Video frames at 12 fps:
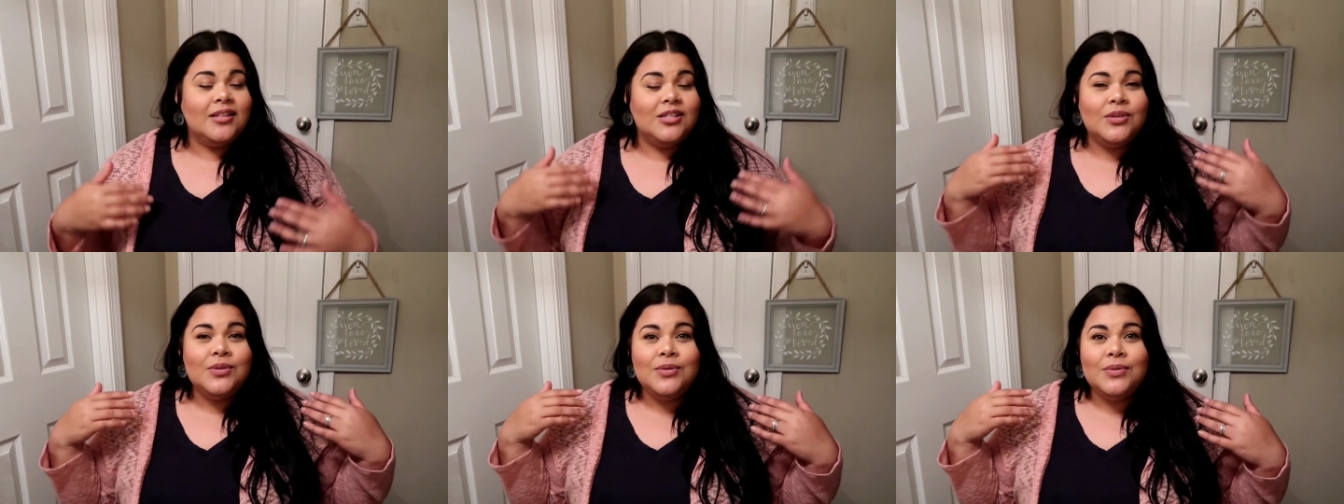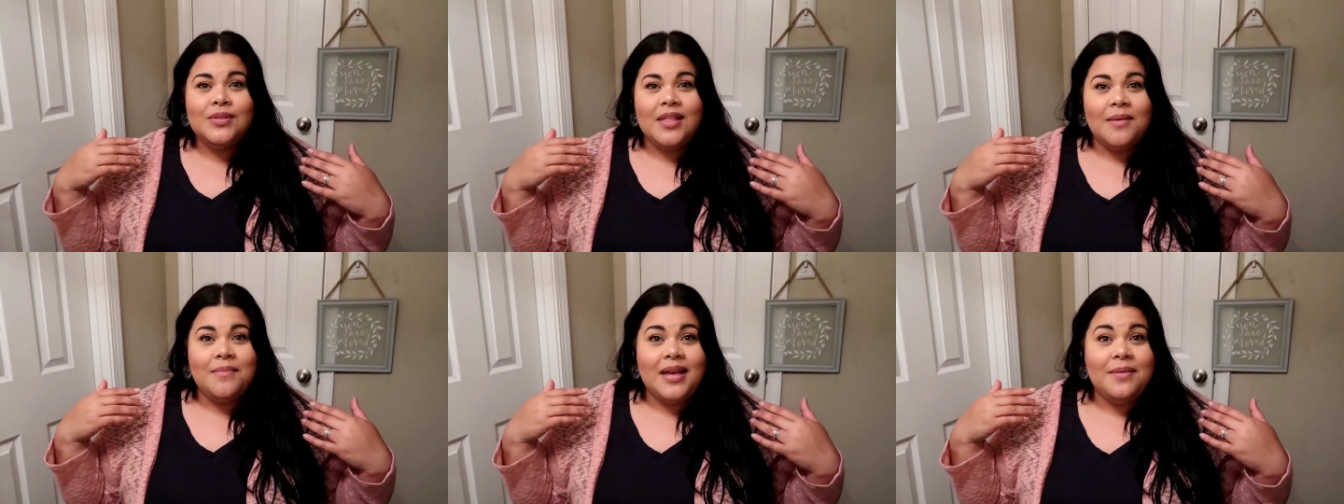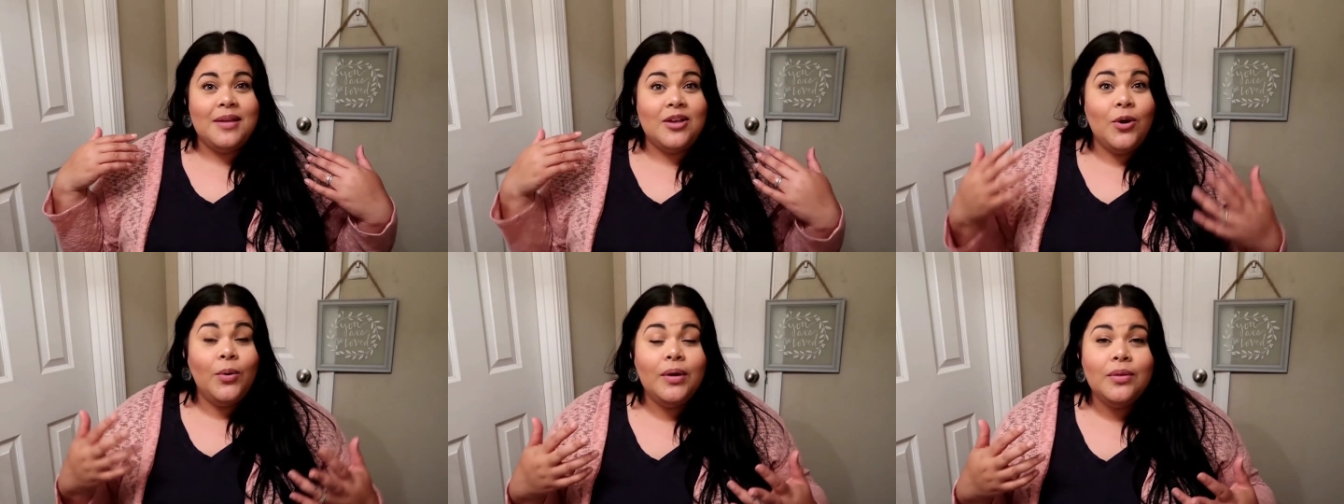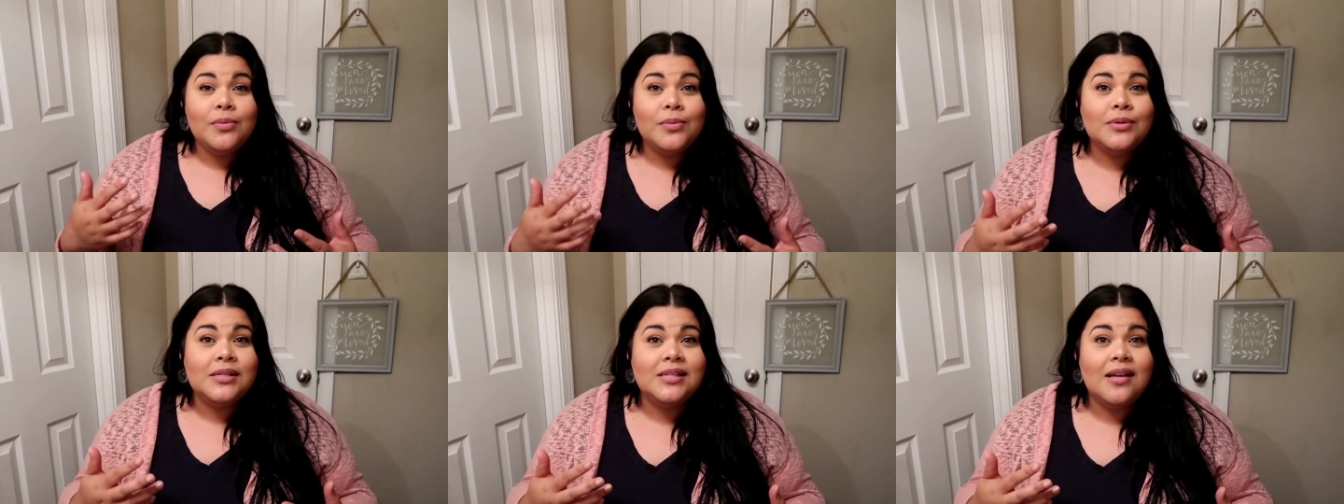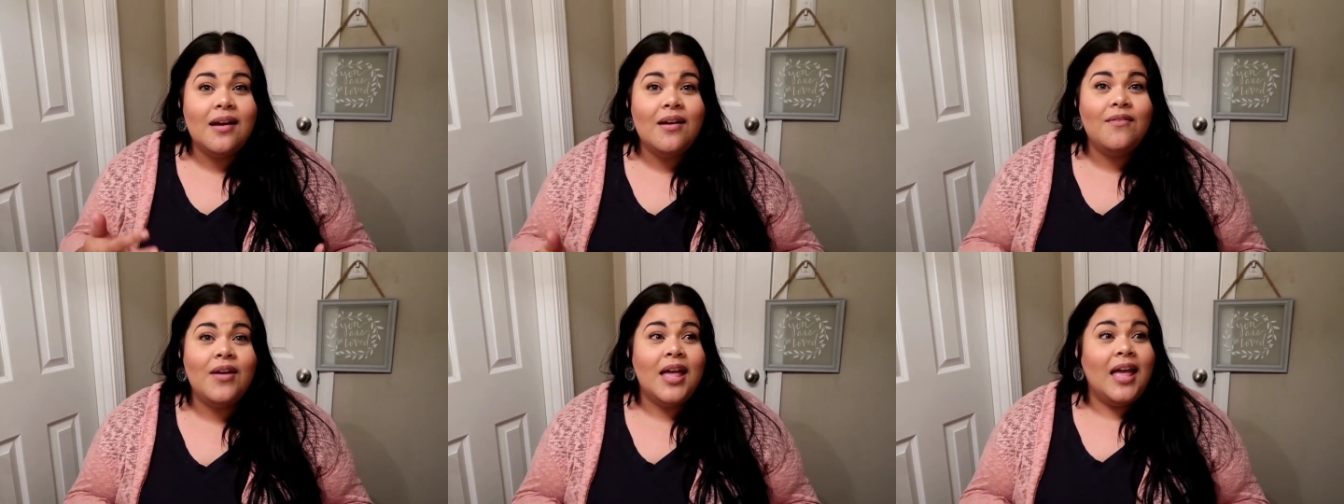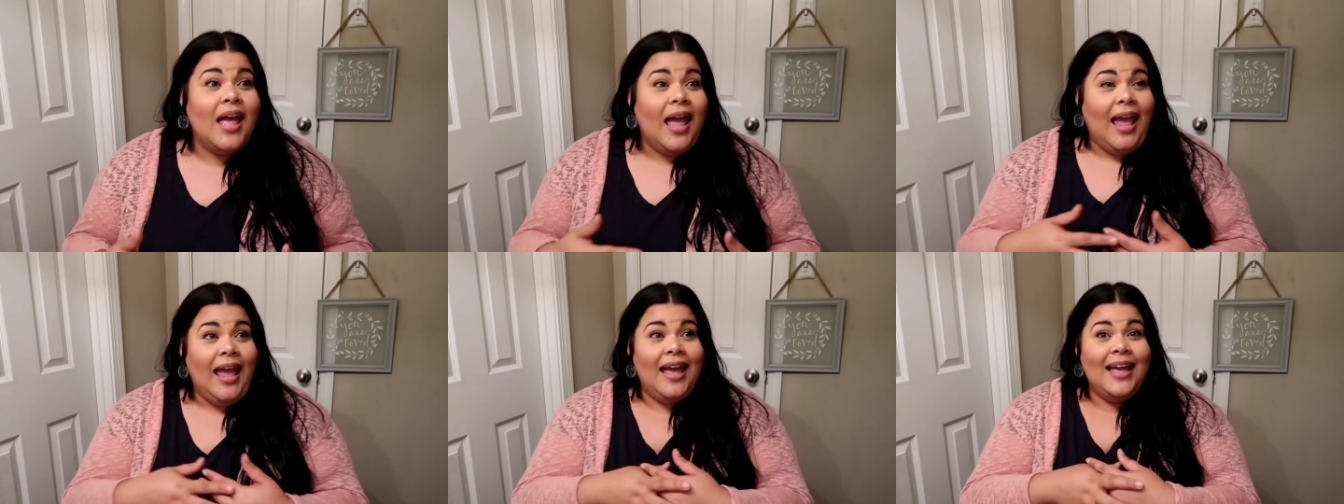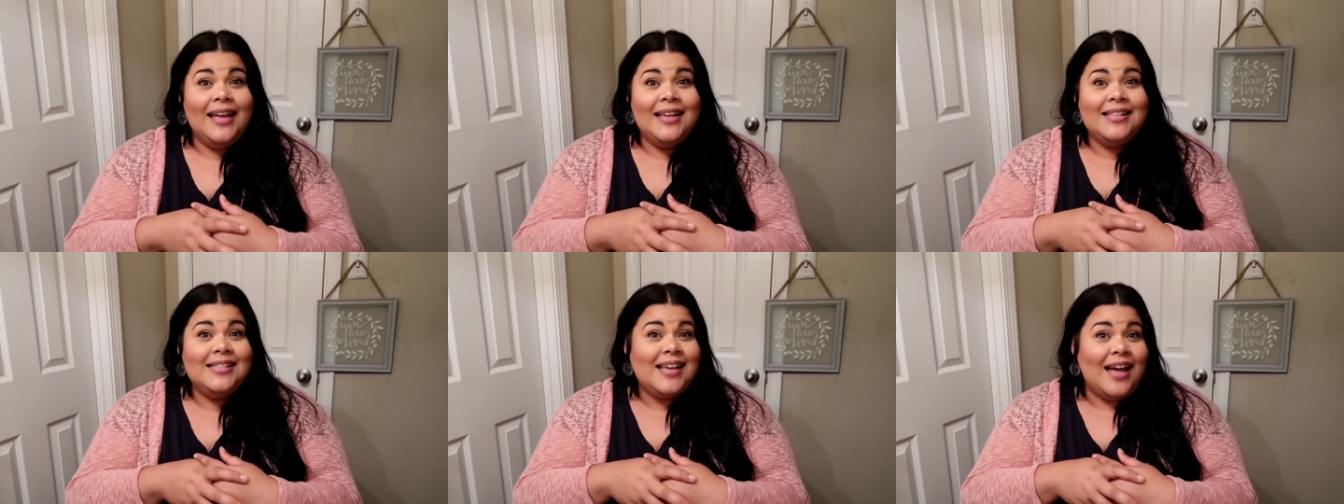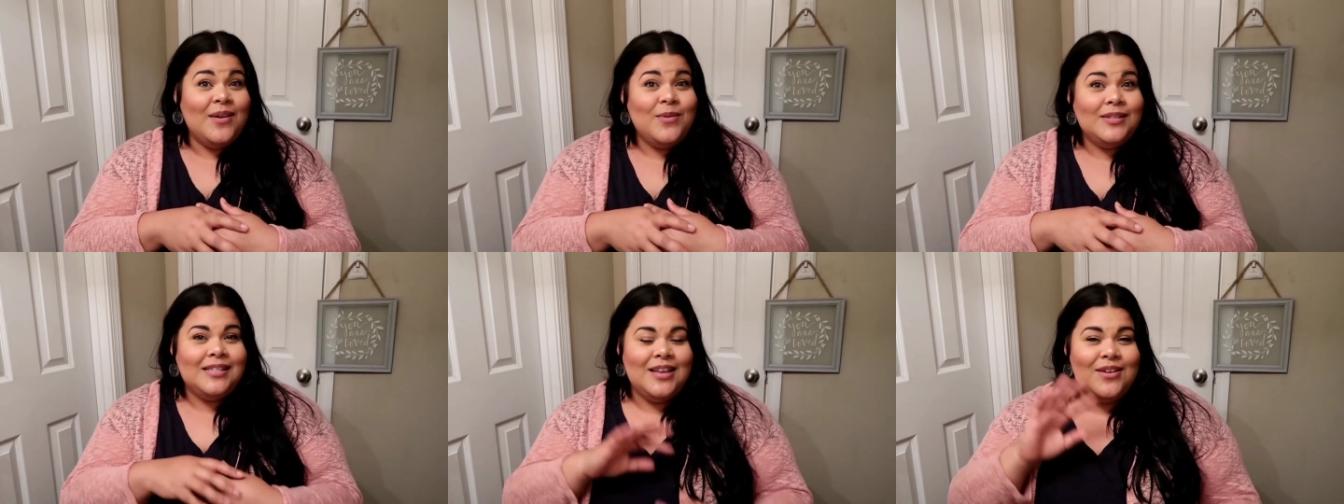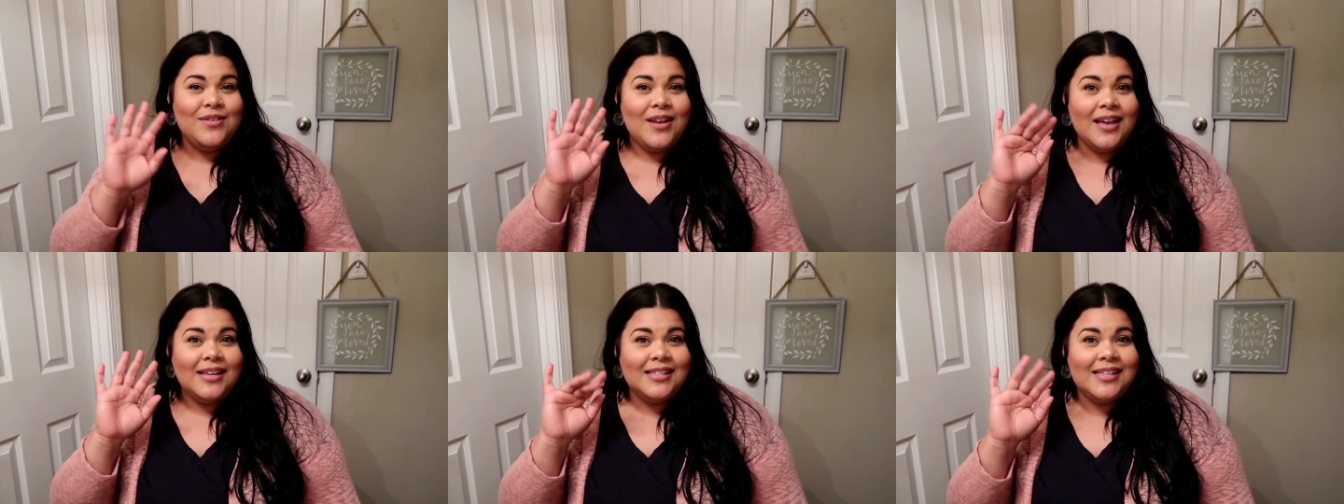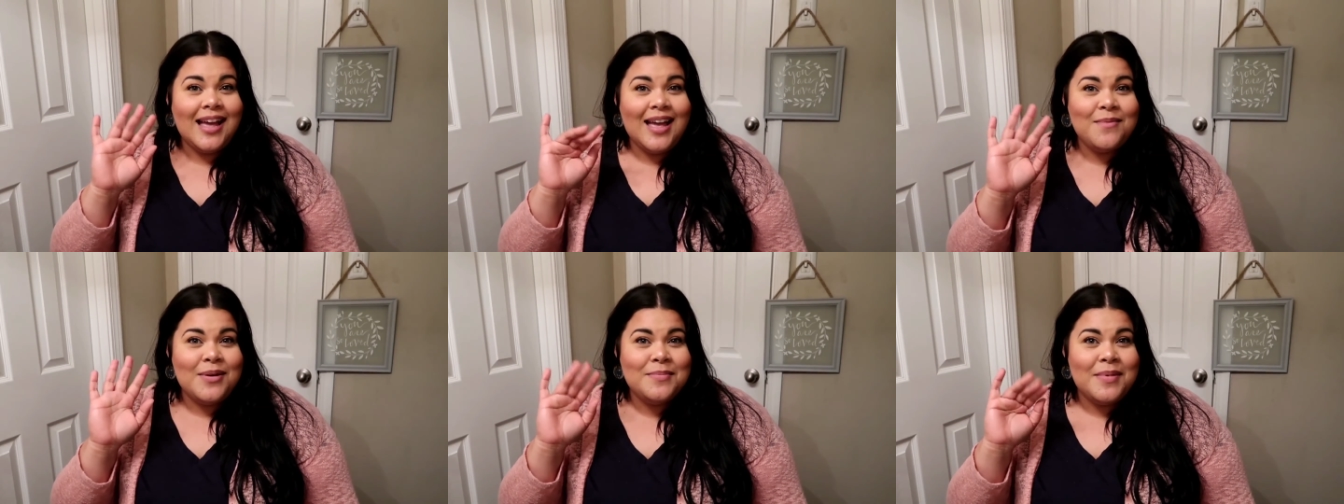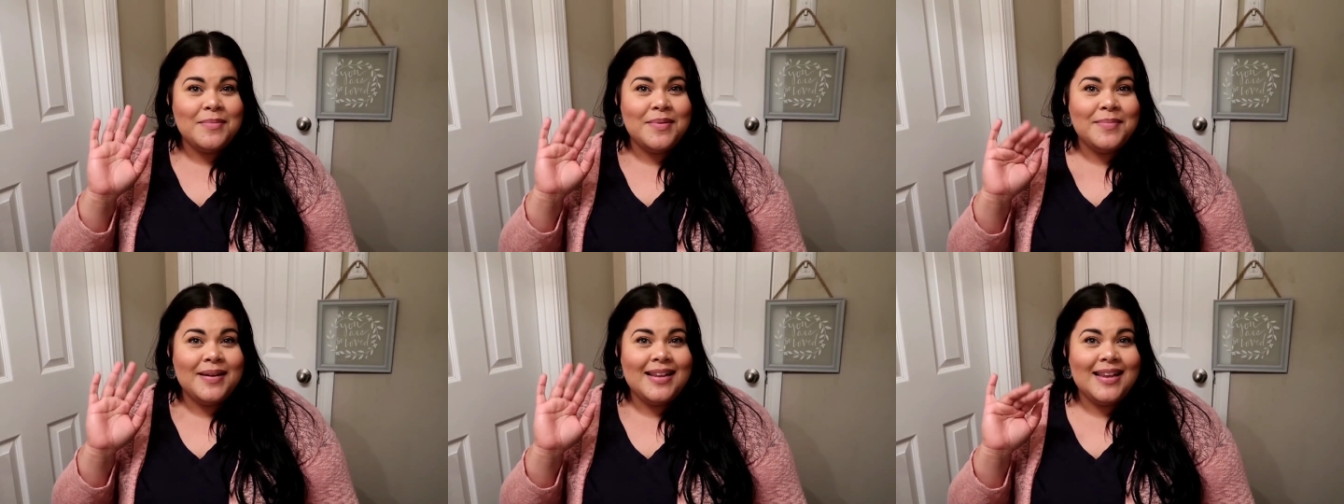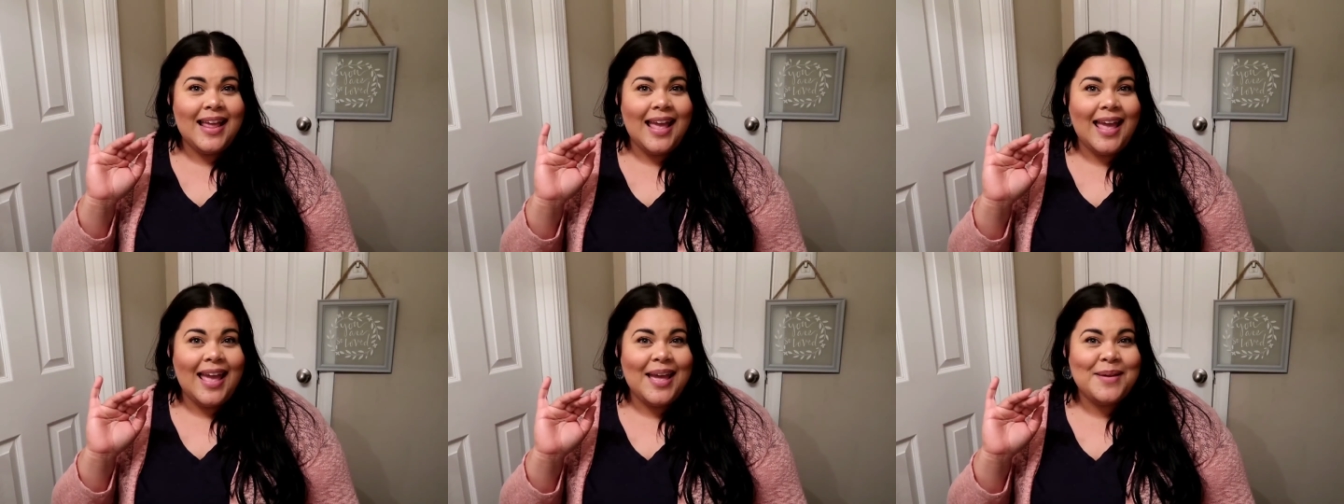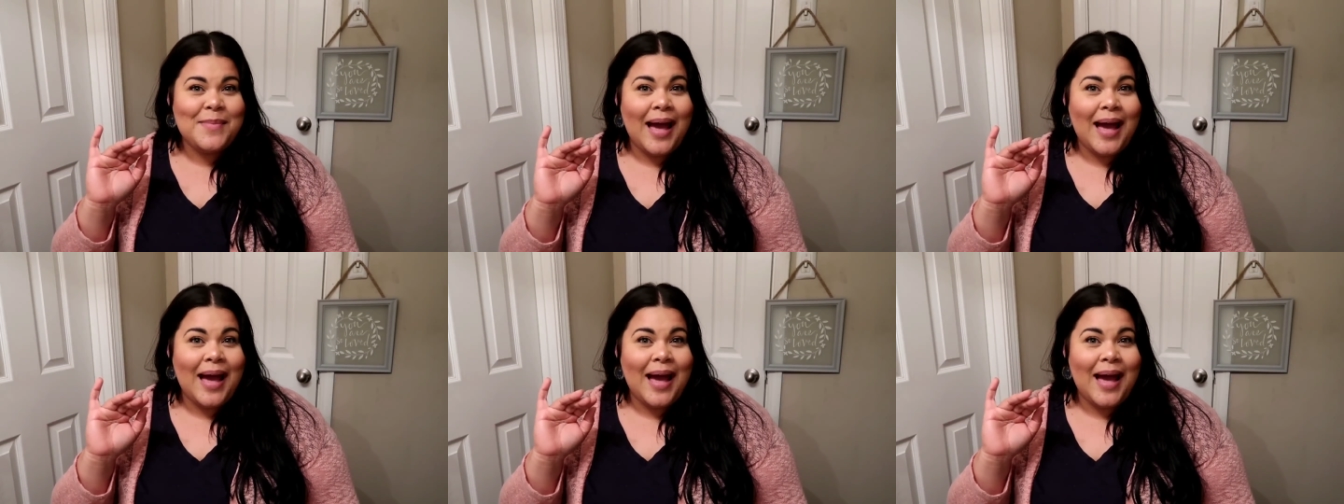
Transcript: to that may be going through stuff. And I will see you next time on Mami Monday.